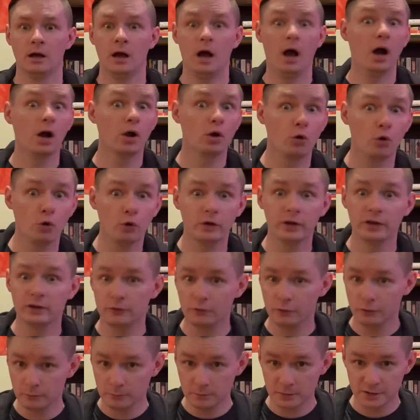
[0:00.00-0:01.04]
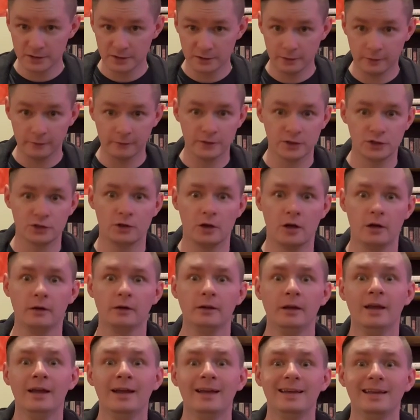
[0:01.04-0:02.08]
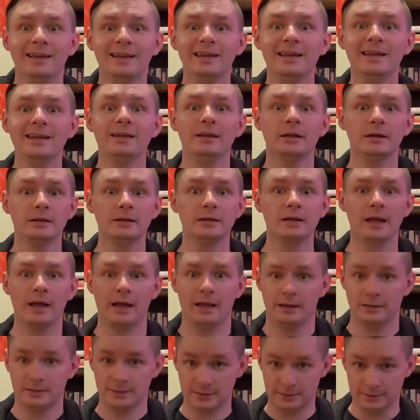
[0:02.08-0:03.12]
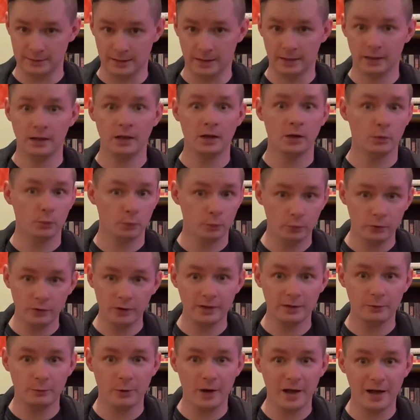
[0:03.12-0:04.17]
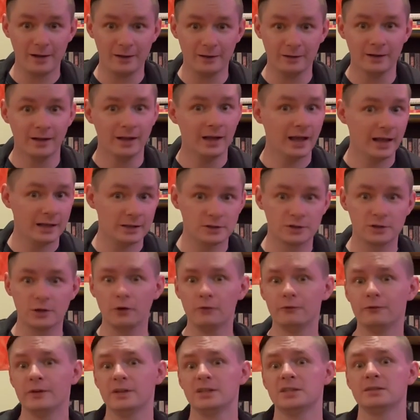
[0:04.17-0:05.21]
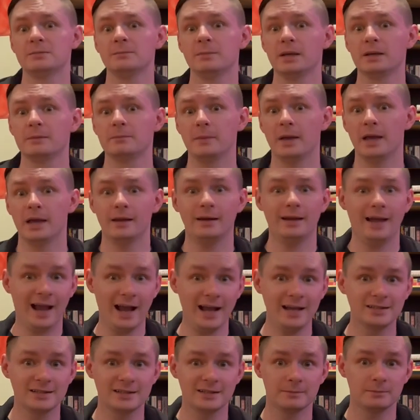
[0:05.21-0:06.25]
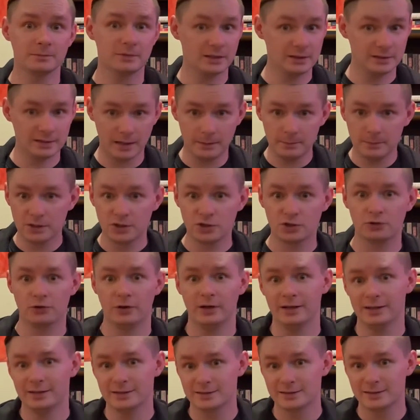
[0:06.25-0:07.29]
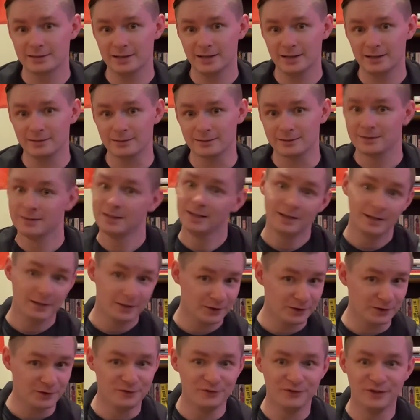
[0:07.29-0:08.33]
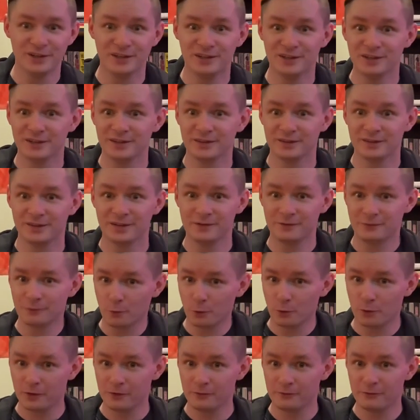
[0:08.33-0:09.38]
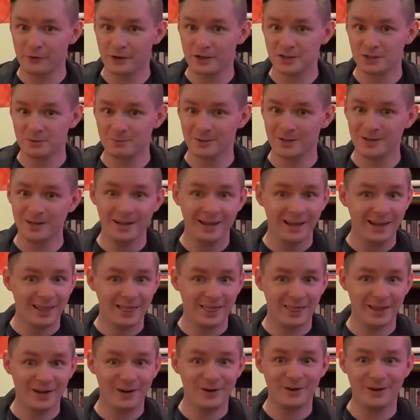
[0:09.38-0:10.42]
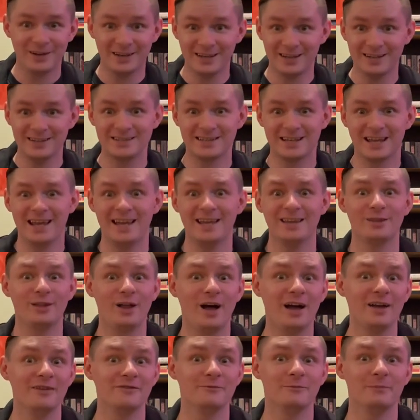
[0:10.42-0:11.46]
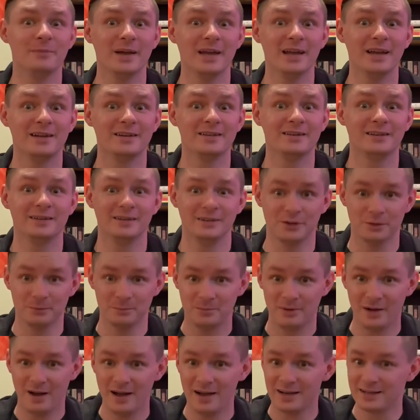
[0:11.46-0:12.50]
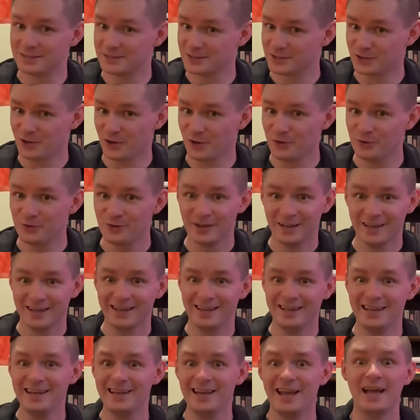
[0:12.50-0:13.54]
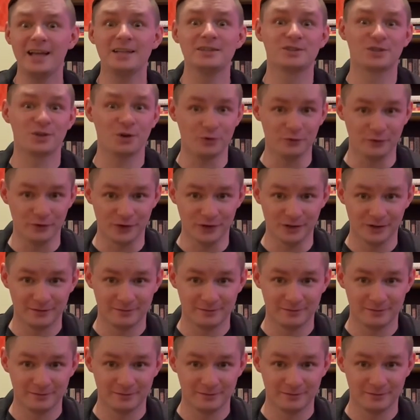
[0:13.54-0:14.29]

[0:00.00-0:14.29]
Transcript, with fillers: According to Monsieur Vachon, he can sing really well, and so Vince McMahon asked him to demonstrate his skill. Conveniently for the Frenchman, there is a live band nearby, so he heads over.